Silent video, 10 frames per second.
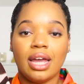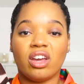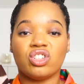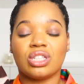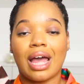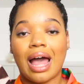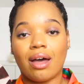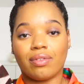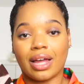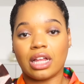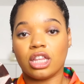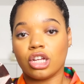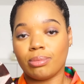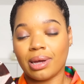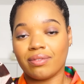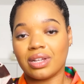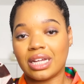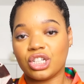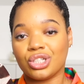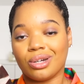and just have like a little bit of the
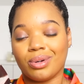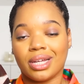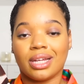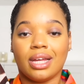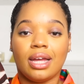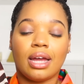lace showing